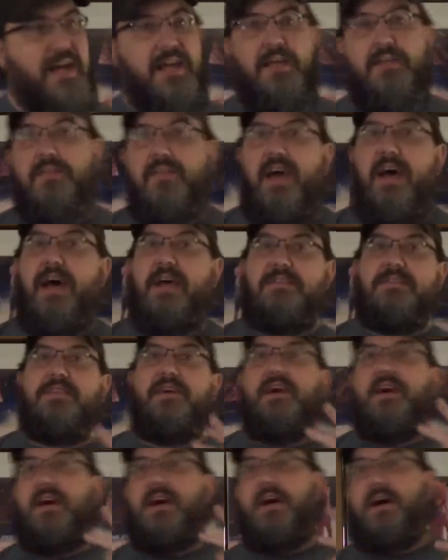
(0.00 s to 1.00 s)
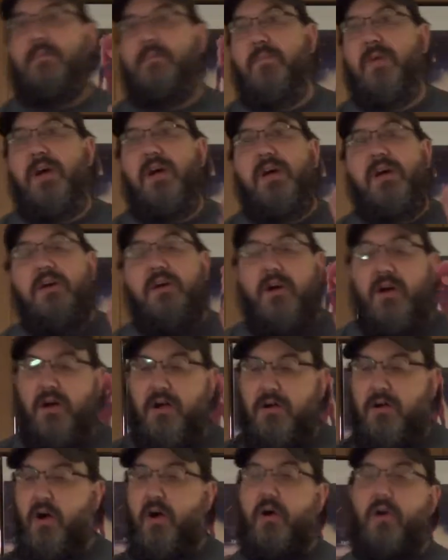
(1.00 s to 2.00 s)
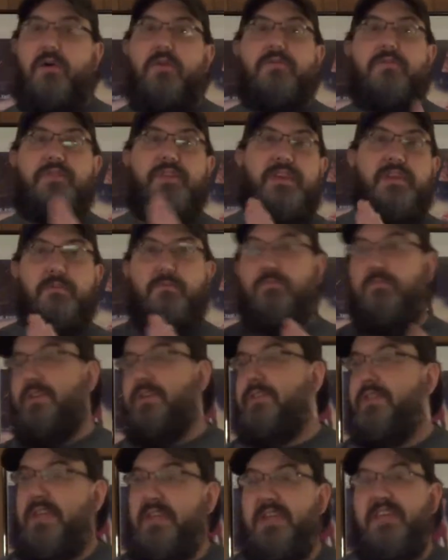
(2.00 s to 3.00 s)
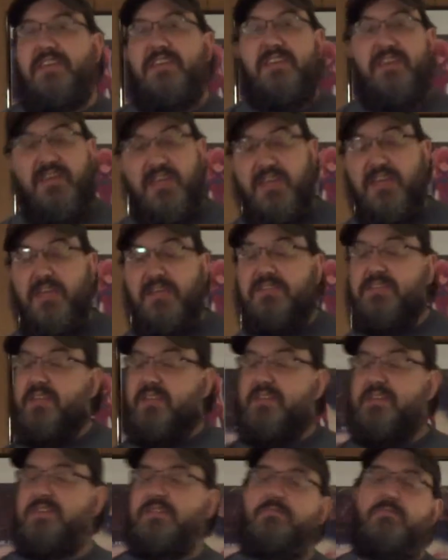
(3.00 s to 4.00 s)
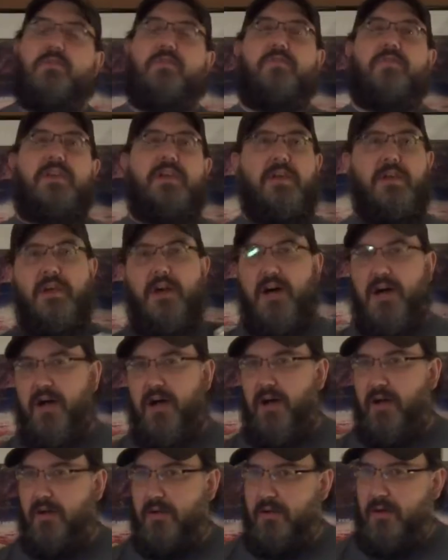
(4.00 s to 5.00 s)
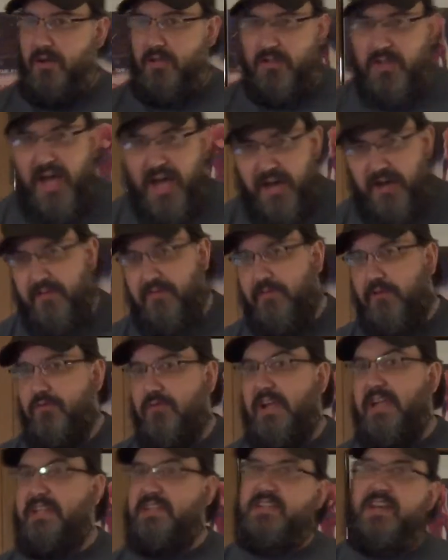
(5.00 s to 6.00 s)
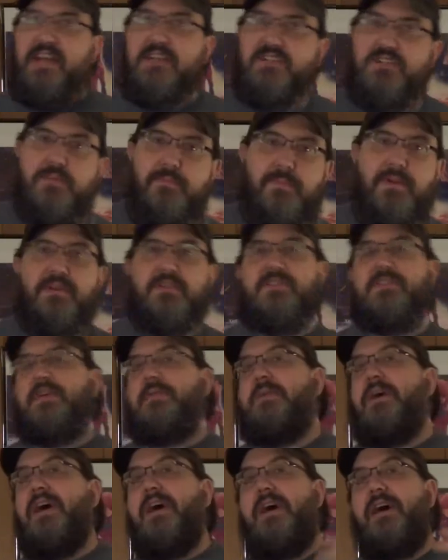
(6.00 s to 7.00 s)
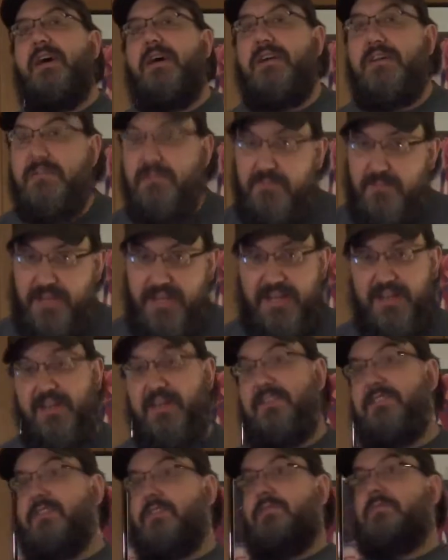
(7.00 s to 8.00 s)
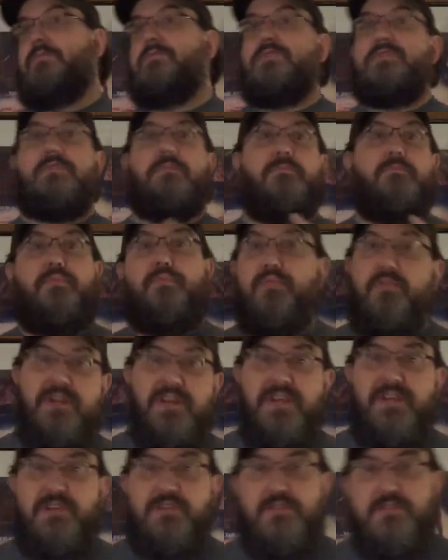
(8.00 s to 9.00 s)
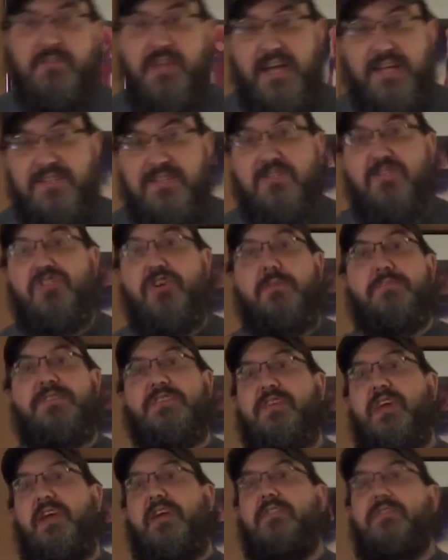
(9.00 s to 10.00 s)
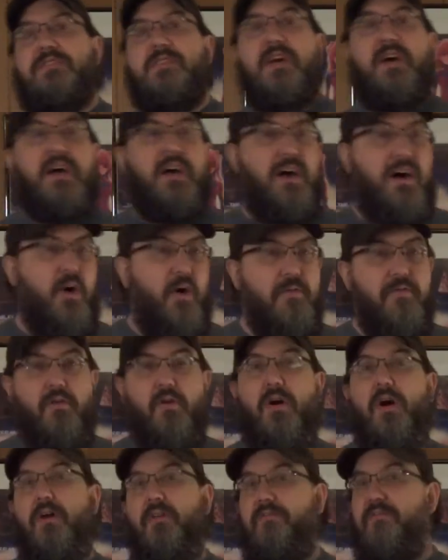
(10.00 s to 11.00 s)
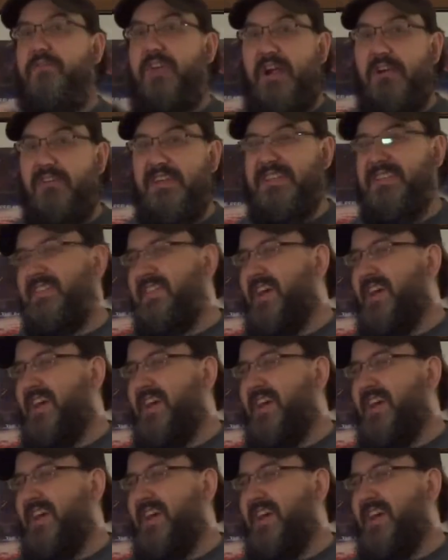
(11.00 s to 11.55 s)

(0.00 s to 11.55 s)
like that are the really key to this movie. A lot of great tension builds up, leading to some pretty nice jump scares. Overall, very